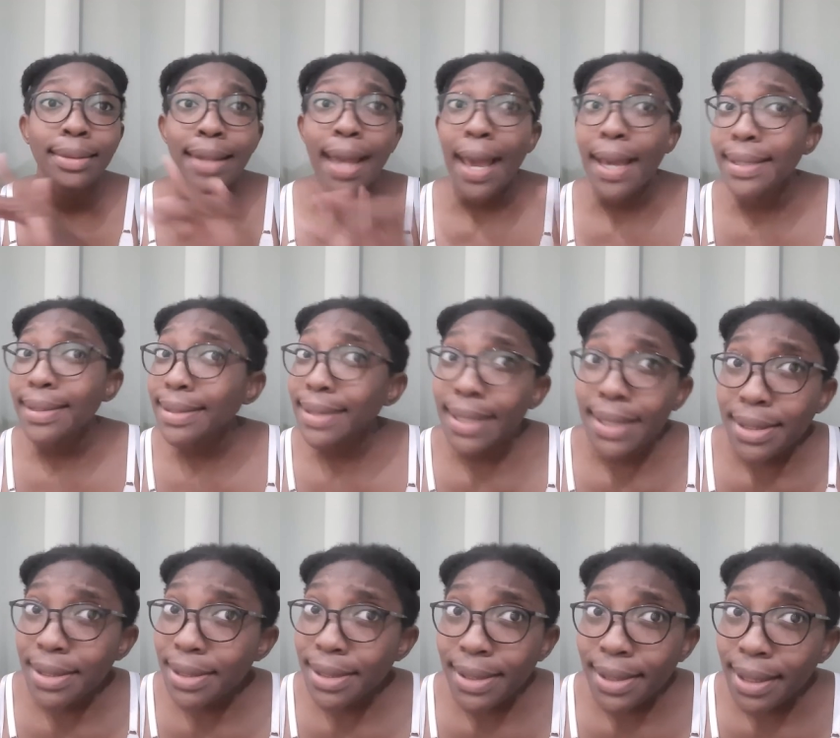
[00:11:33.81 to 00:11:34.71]
That is
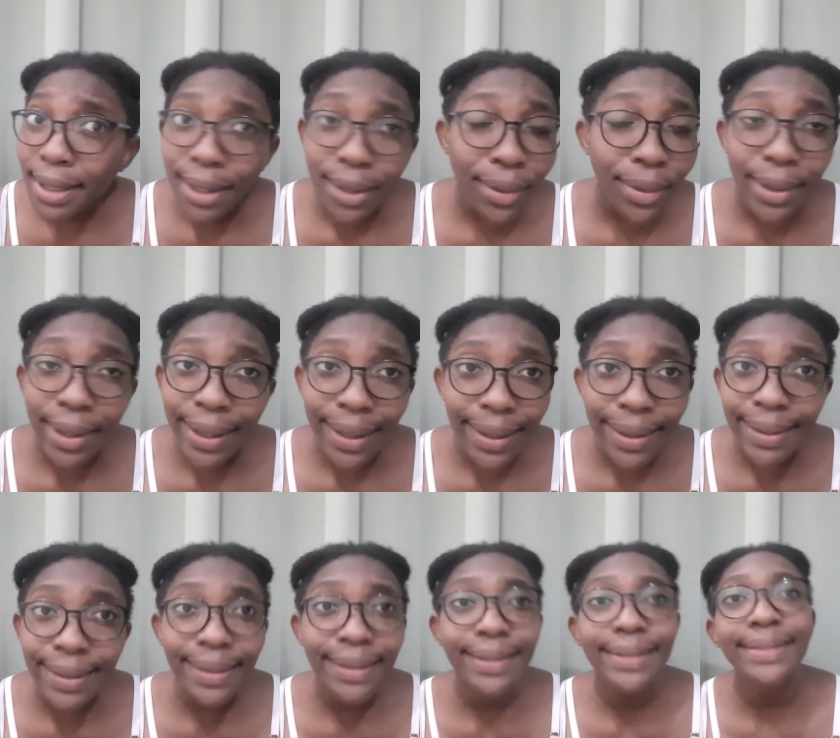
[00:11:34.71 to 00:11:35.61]
us.
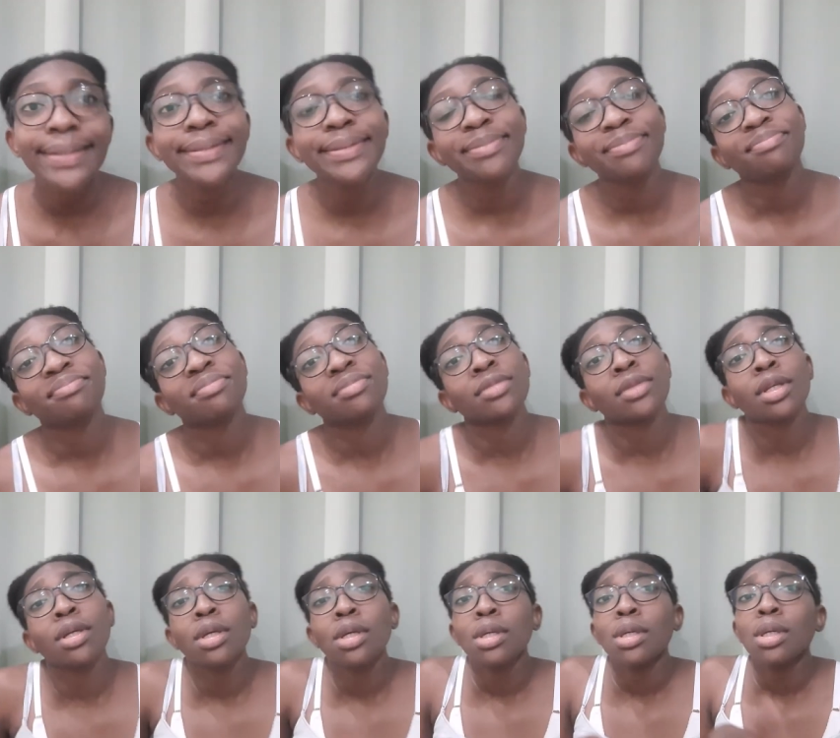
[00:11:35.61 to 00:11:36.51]
Hola.
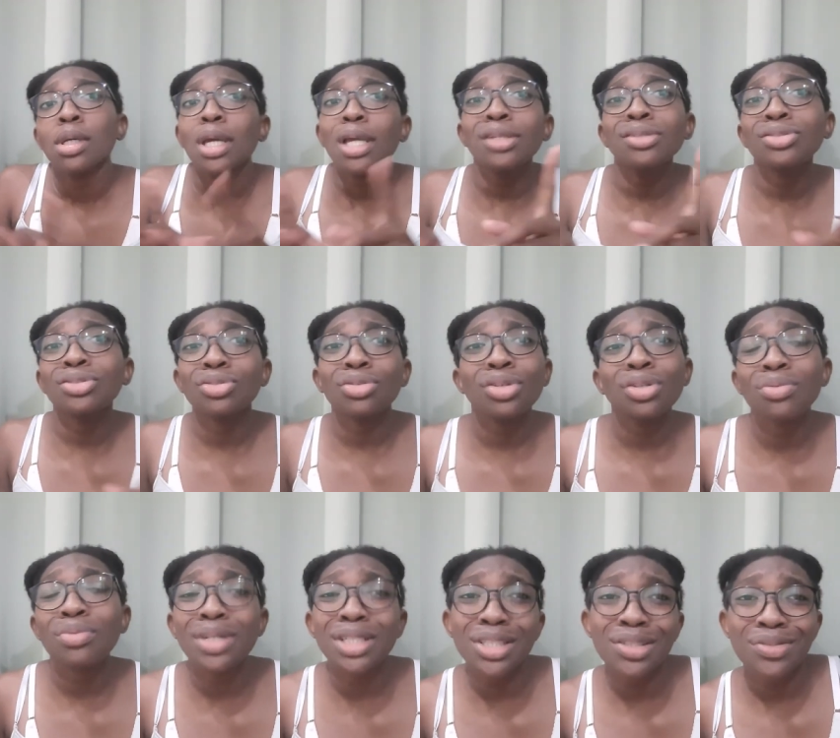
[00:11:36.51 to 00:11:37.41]
Enjoy the
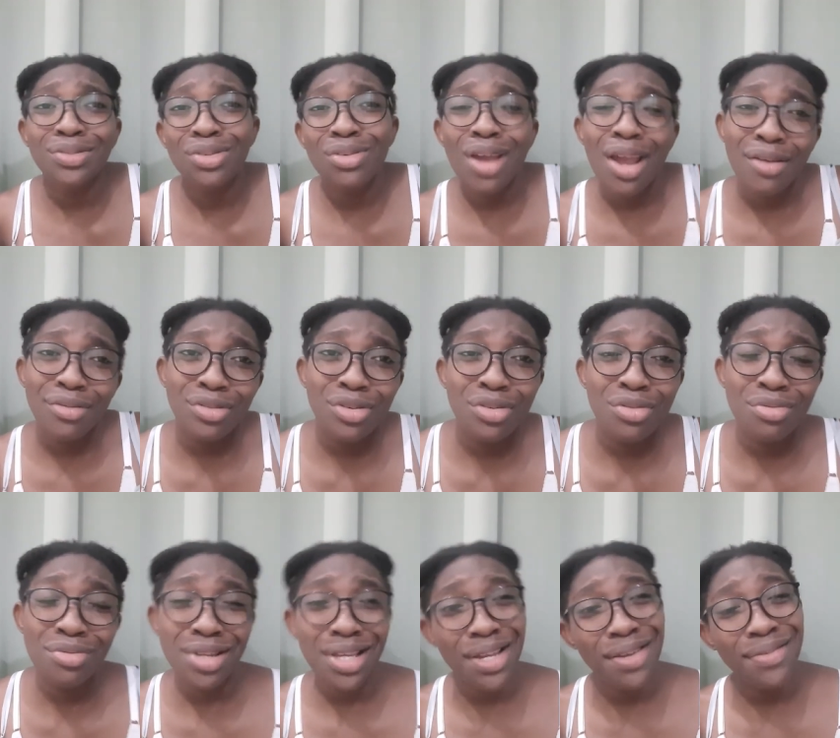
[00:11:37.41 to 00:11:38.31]
rest of your
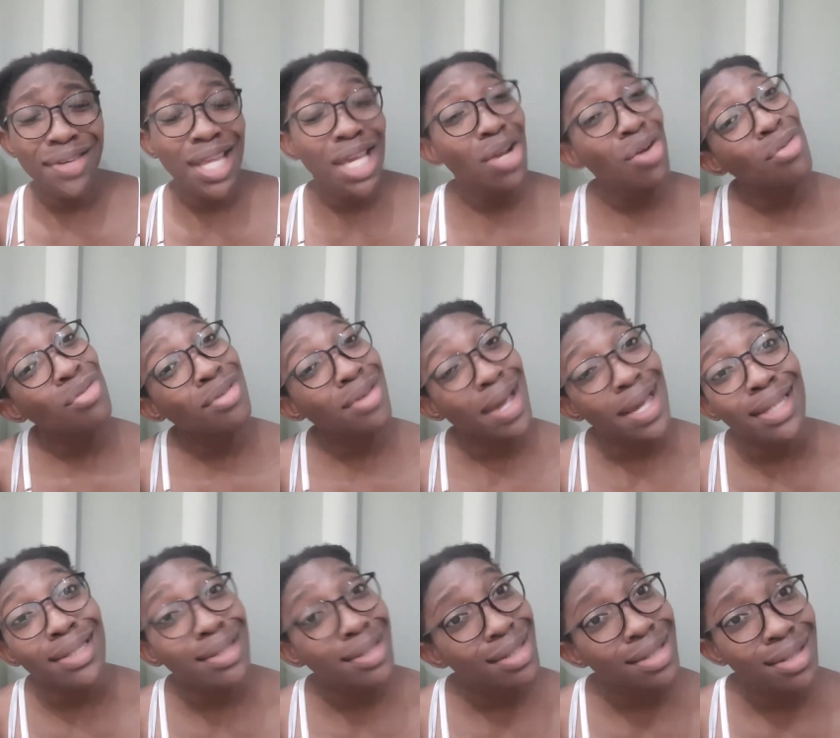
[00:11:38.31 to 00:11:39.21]
afternoon, evening, or
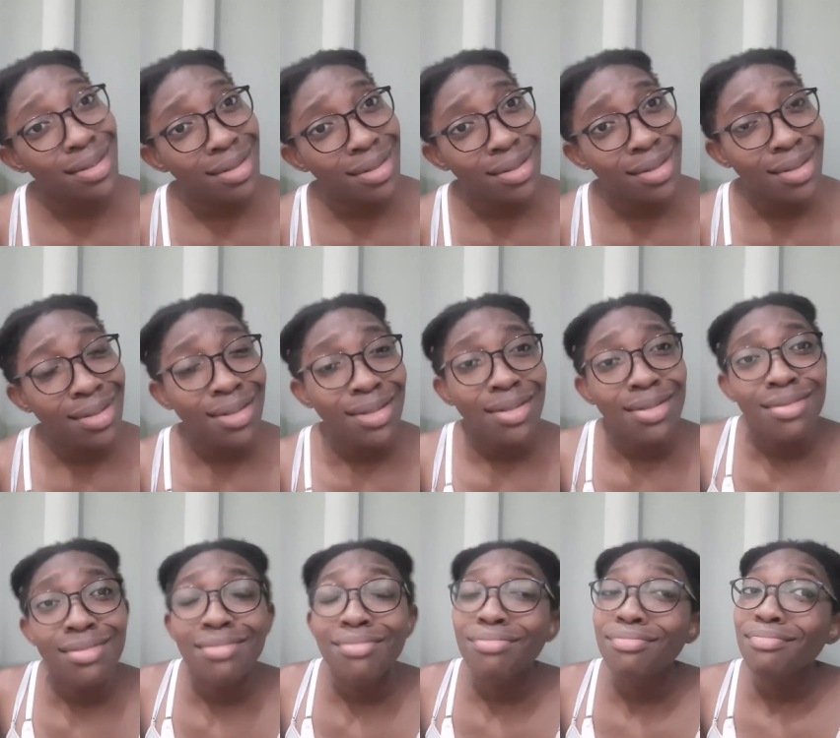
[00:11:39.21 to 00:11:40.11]
night.
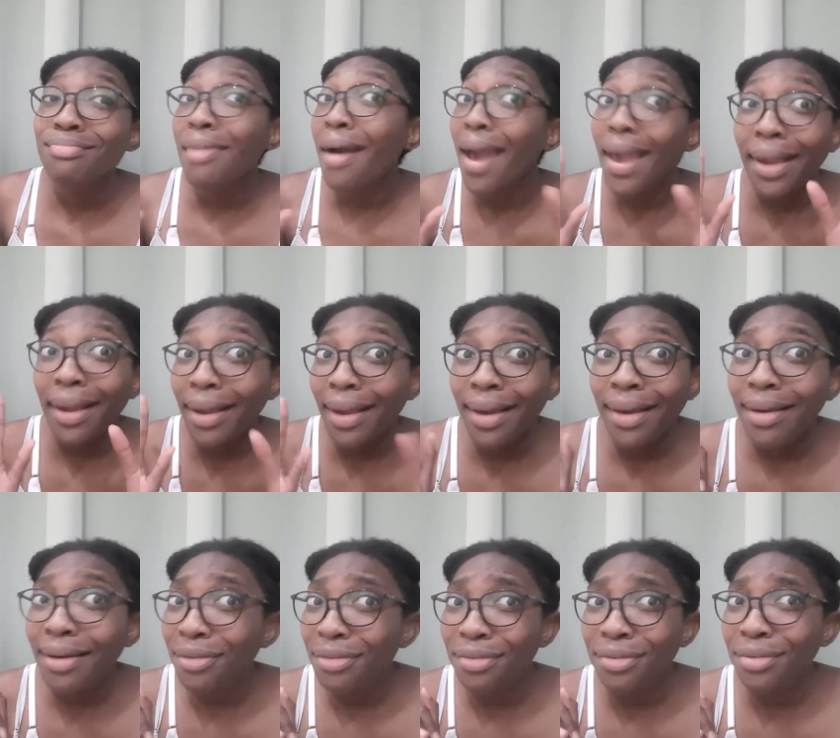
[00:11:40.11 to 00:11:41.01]
Bye,
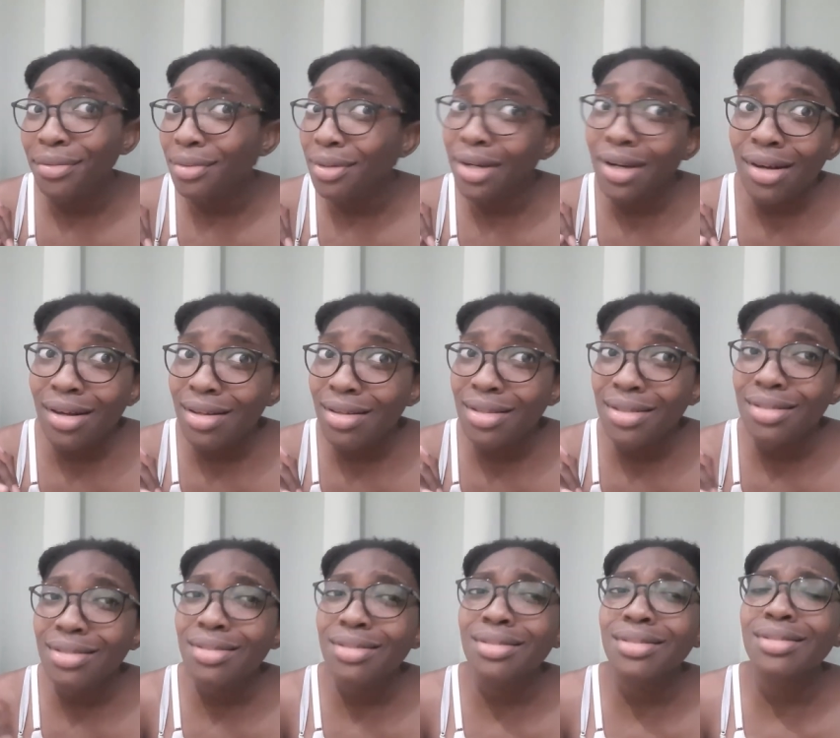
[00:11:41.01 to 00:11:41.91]

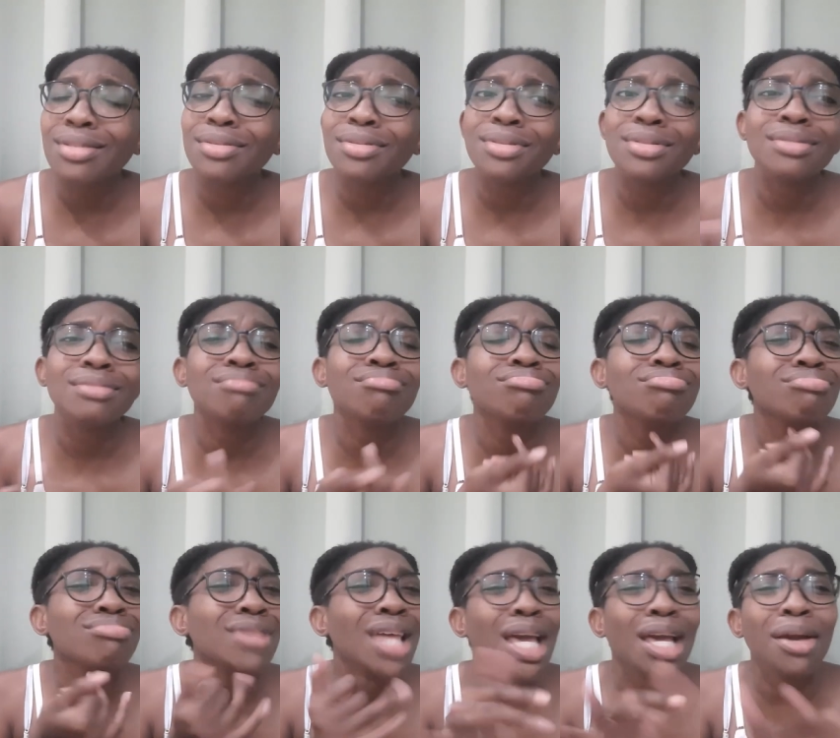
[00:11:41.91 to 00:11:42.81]
girls.
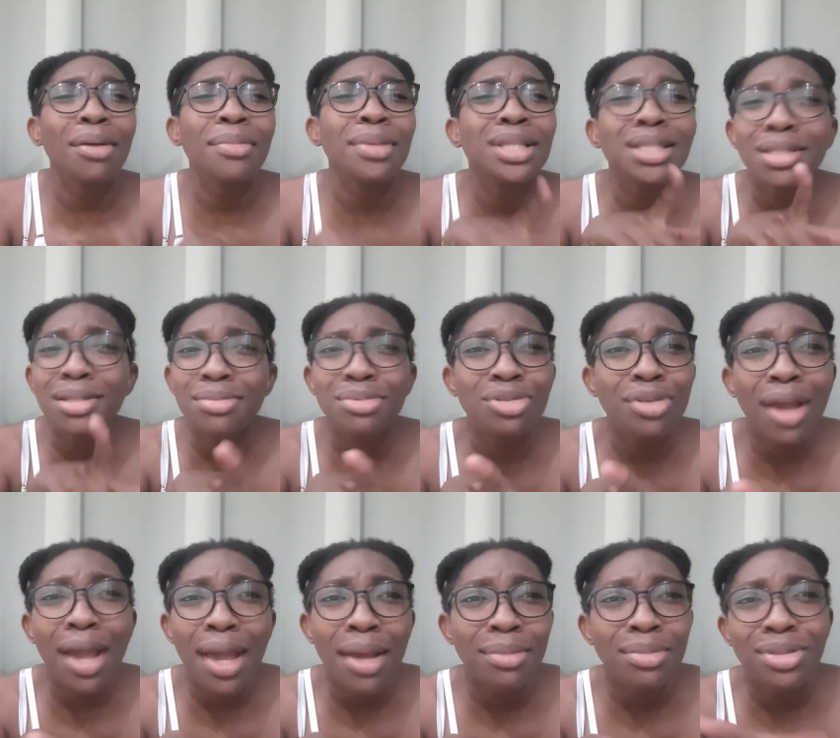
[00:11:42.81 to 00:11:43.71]
Like, comment,
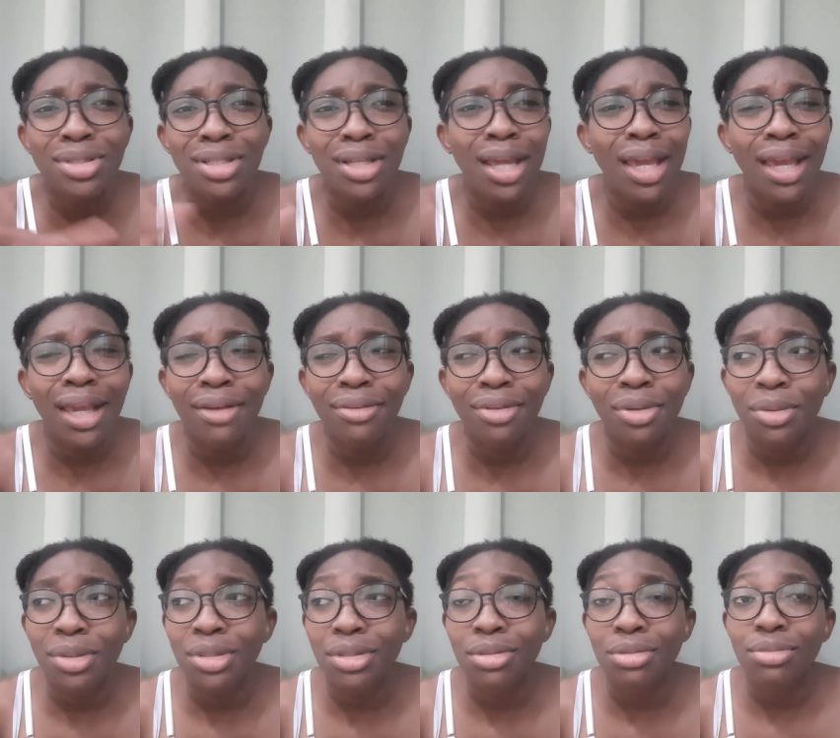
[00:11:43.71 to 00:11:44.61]
subscribe, share if you
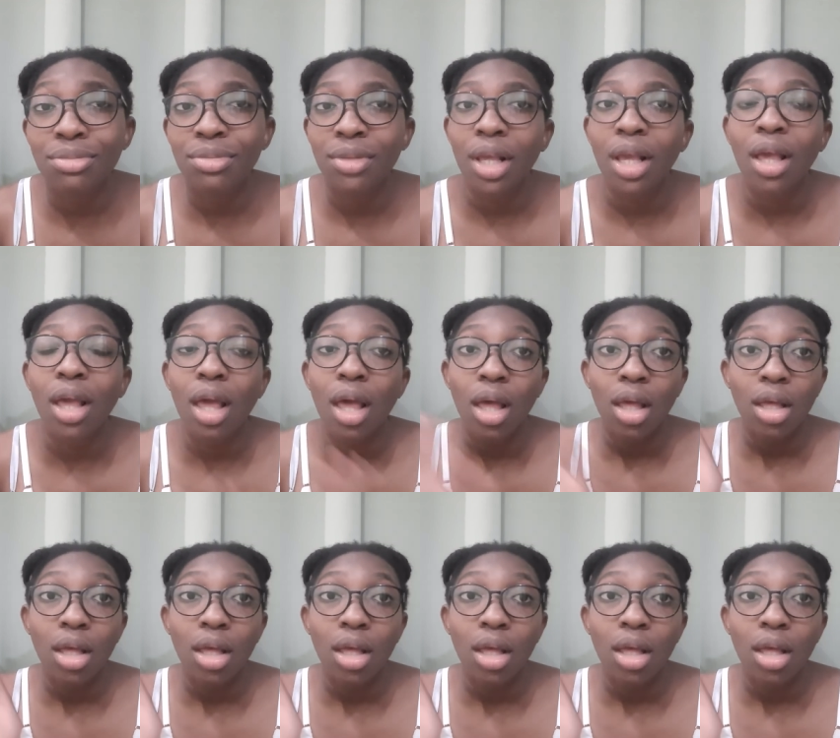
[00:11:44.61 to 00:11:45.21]
want to.